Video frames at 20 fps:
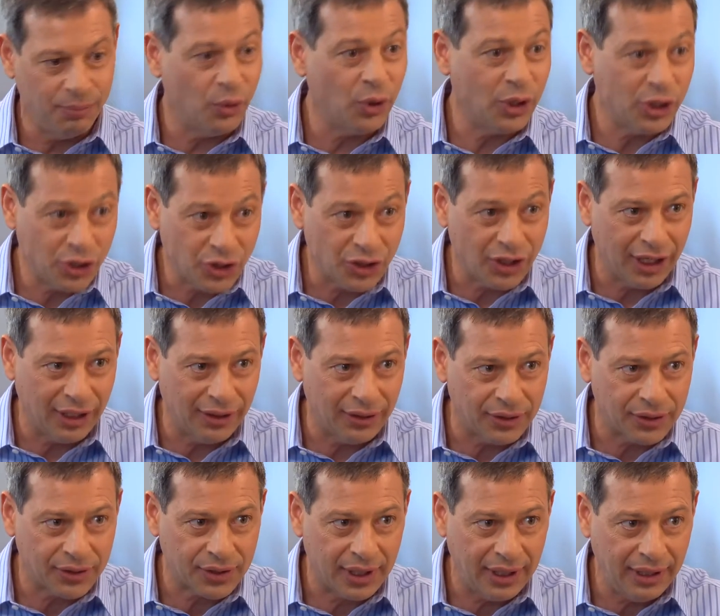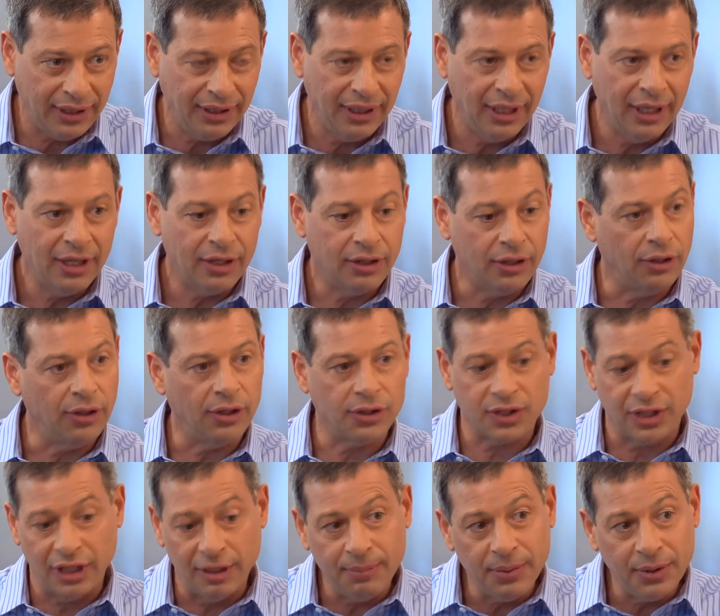moisture in the skin, the
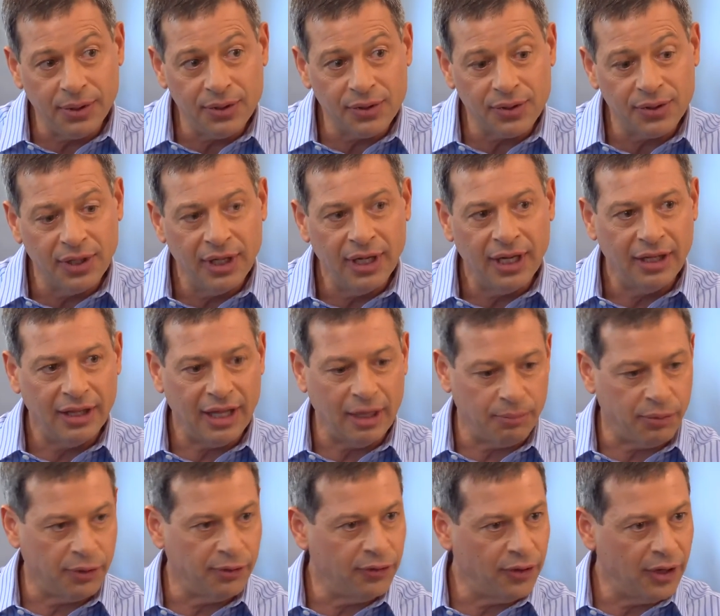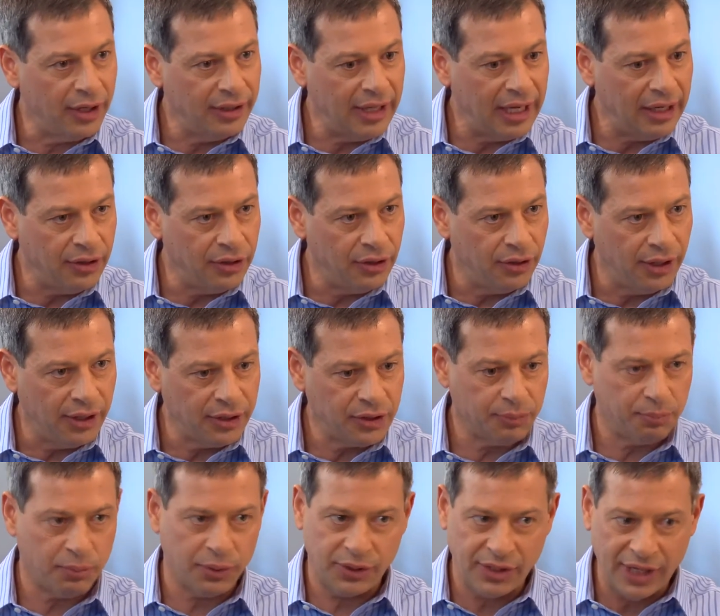lost lipids, that provide that
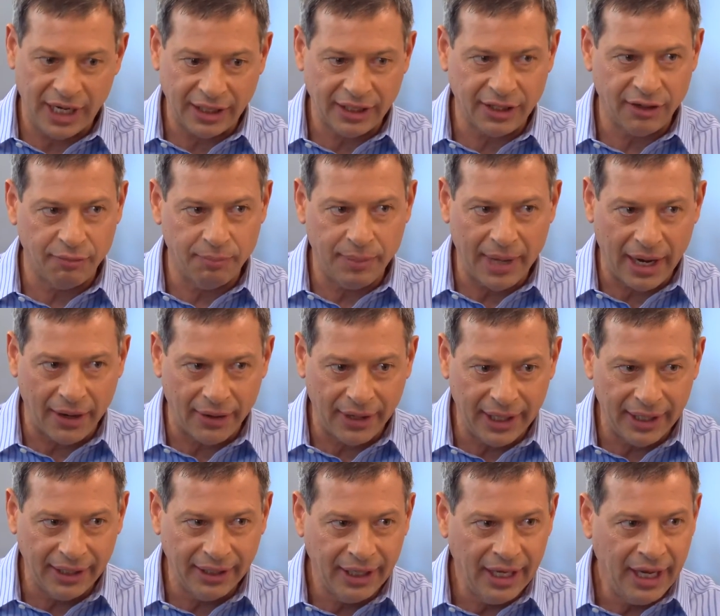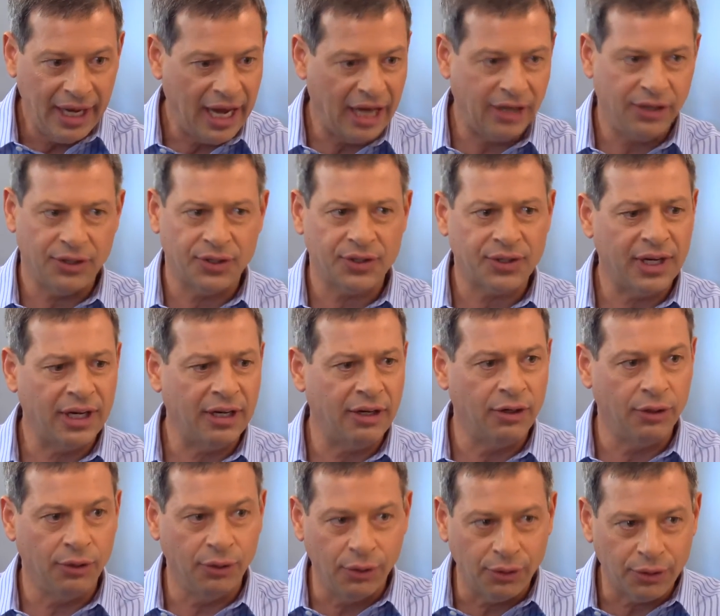nice protective barrier and your
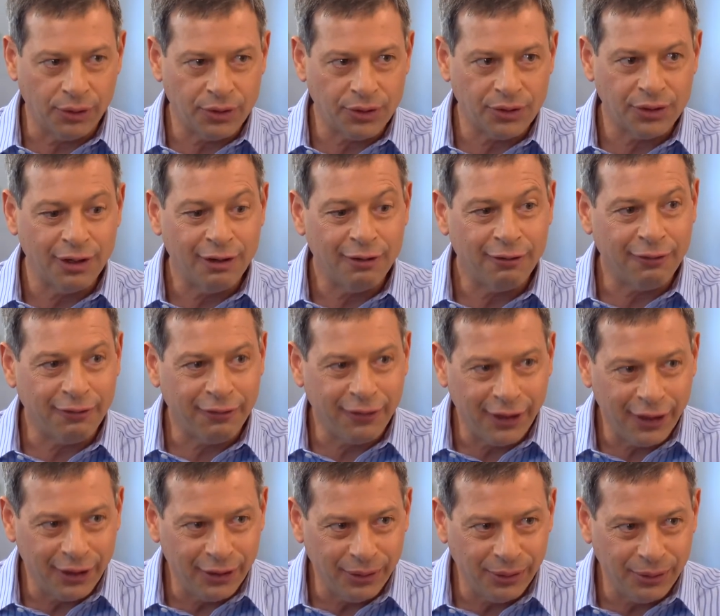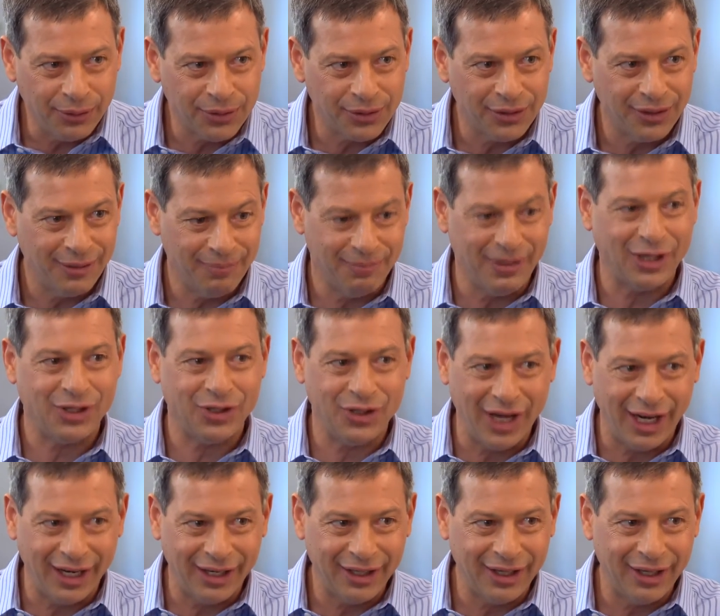skin looks, feels much
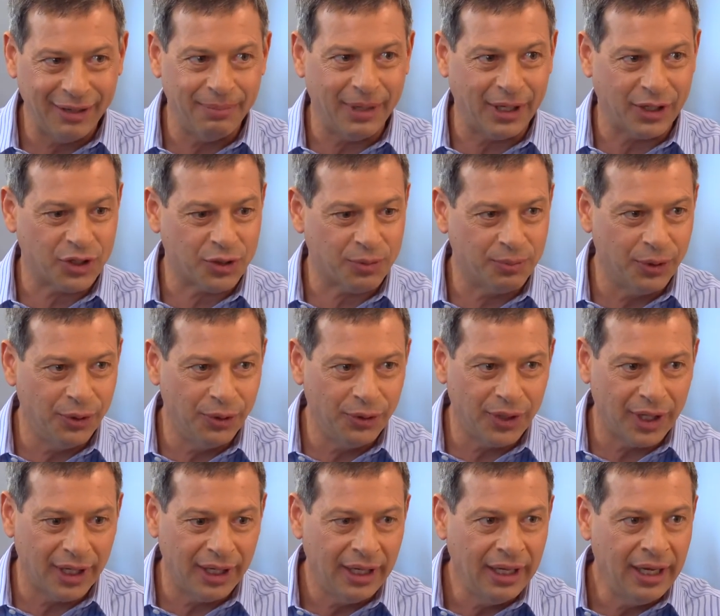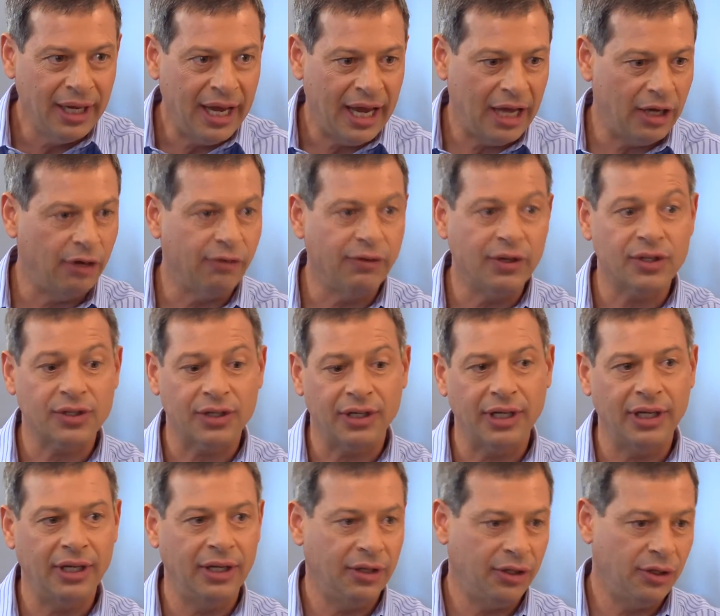younger, much smoother and
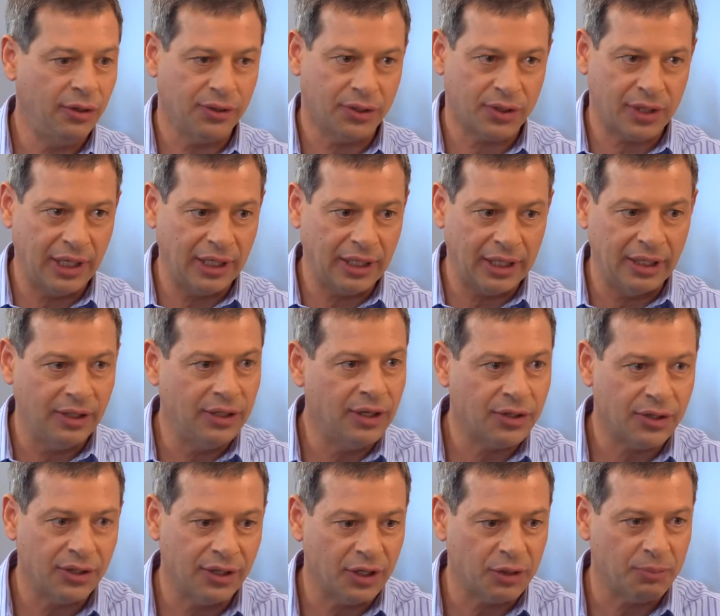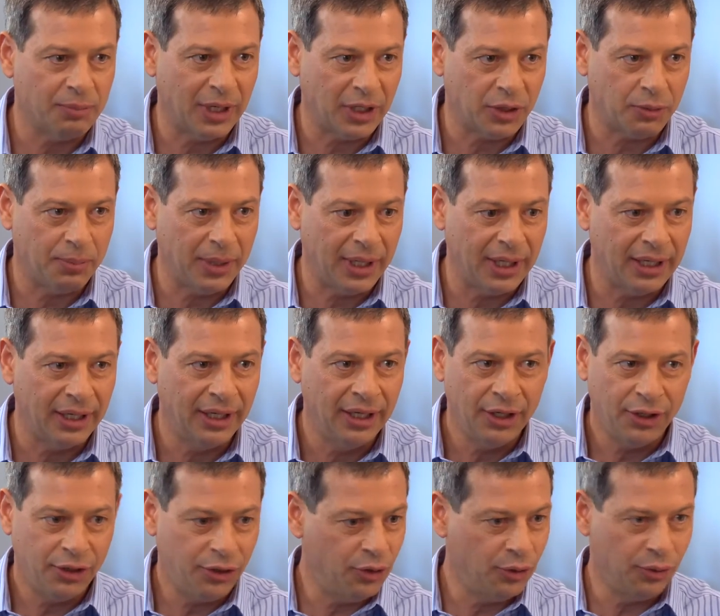obviously your skin condition is much better.
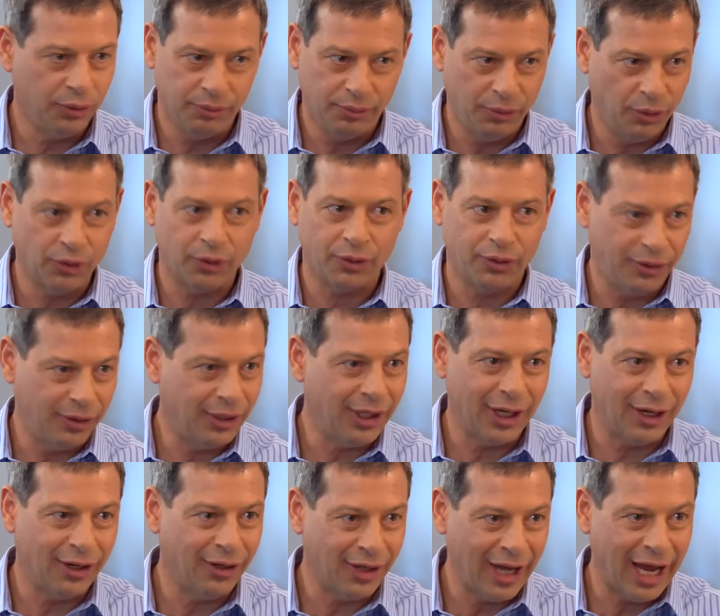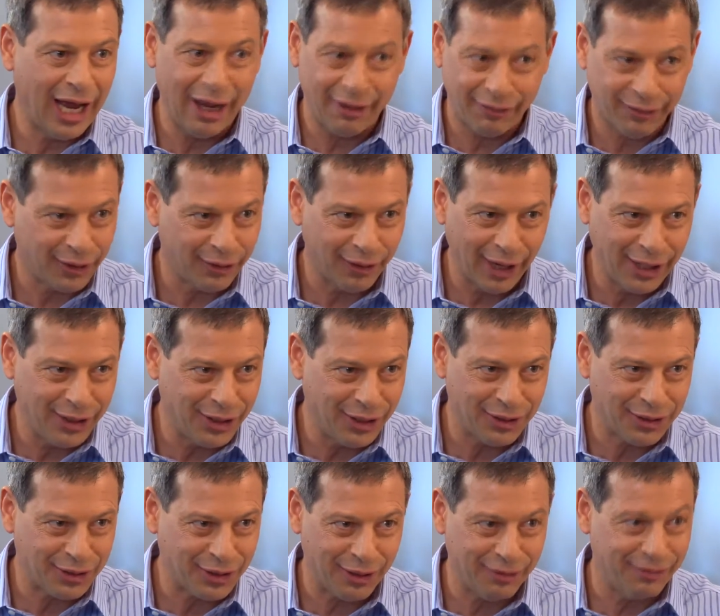You'll look, you know, half your age
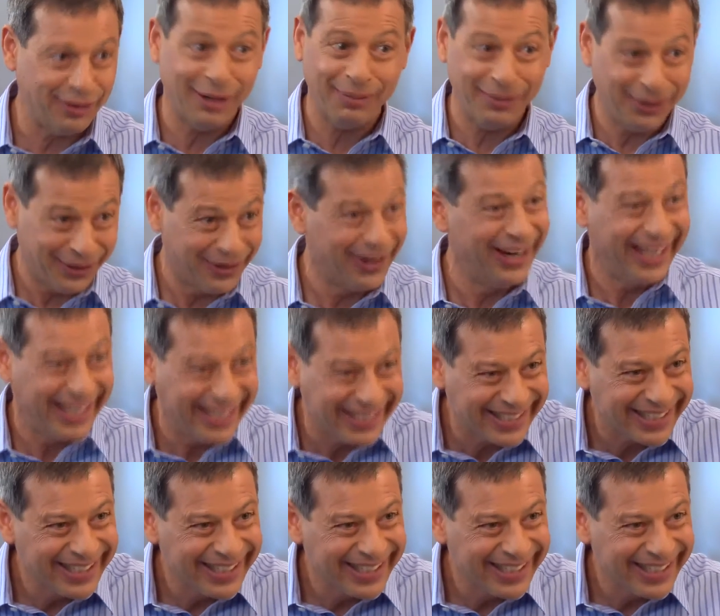instead of double your age.